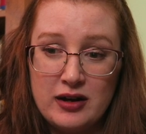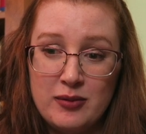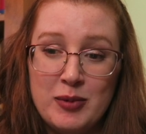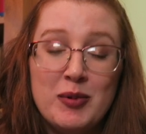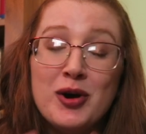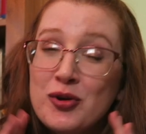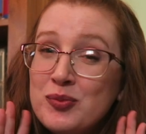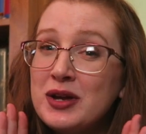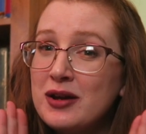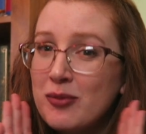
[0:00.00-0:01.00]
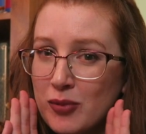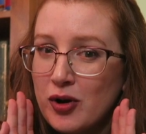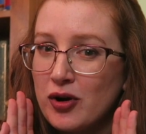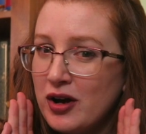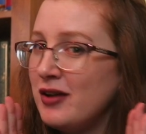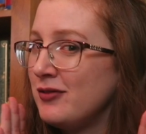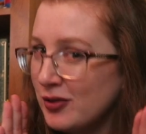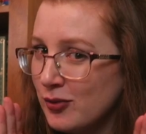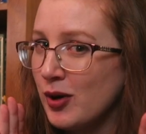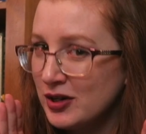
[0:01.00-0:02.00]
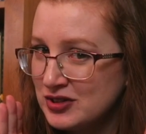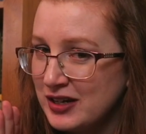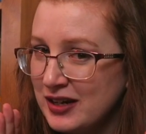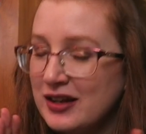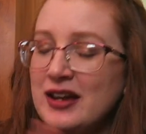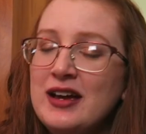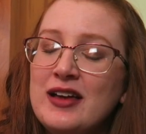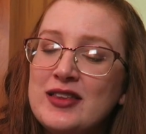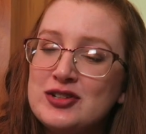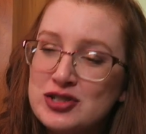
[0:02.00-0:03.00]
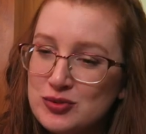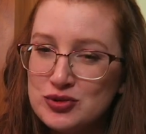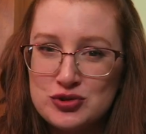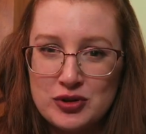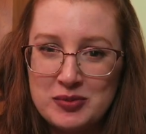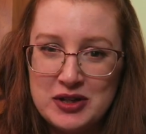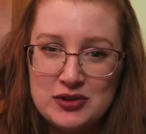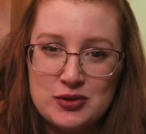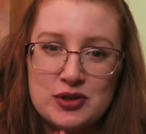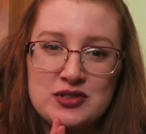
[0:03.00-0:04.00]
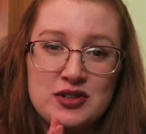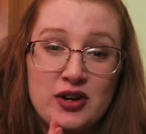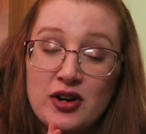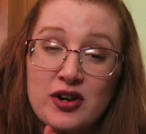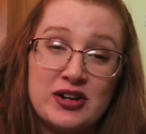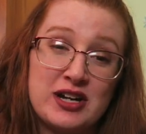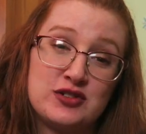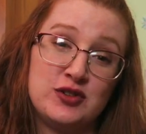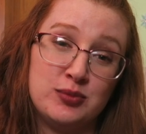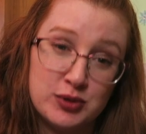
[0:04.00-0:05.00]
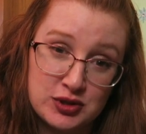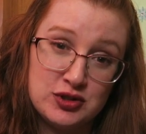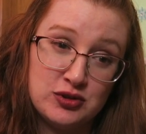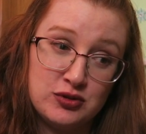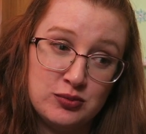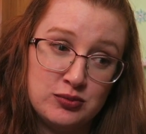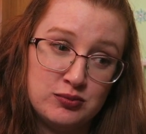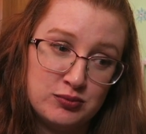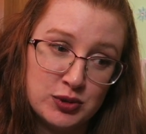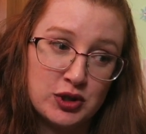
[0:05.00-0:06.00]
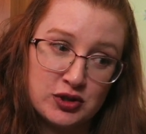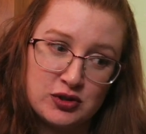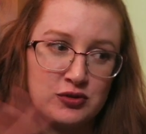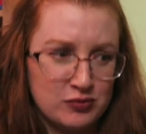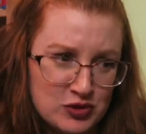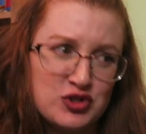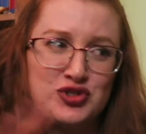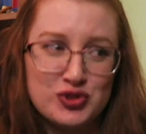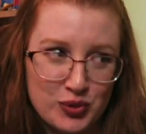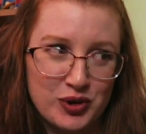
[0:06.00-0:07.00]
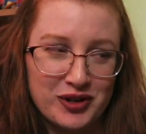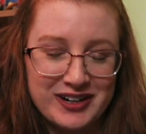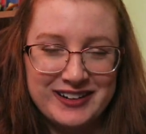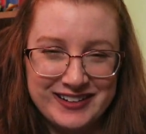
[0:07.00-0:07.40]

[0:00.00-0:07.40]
Um, I'm hoping, Mara, if you're watching, that she will join me and Doris on our Nashville BookTube book store